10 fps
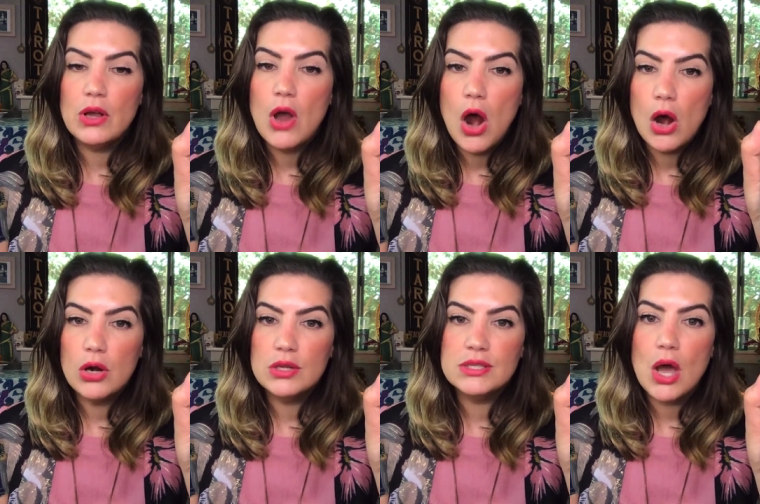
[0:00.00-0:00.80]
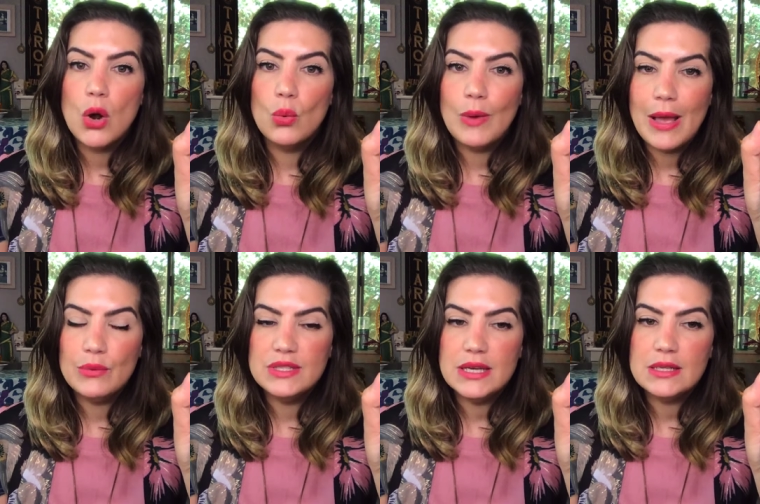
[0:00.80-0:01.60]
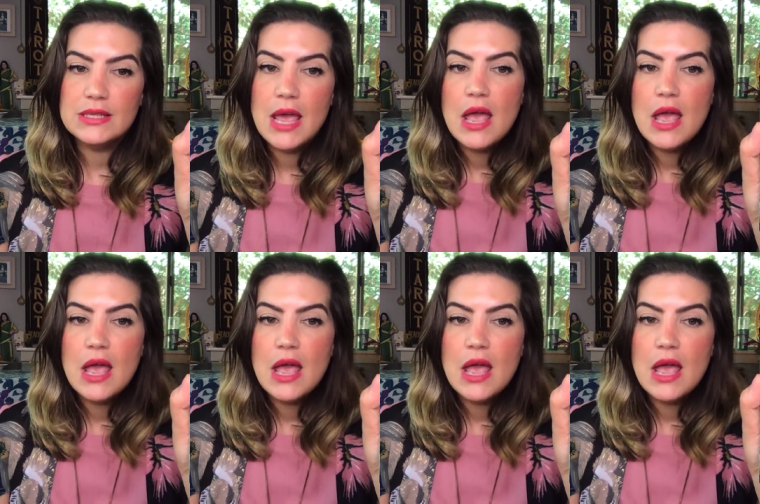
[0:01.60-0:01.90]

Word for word: cards around it.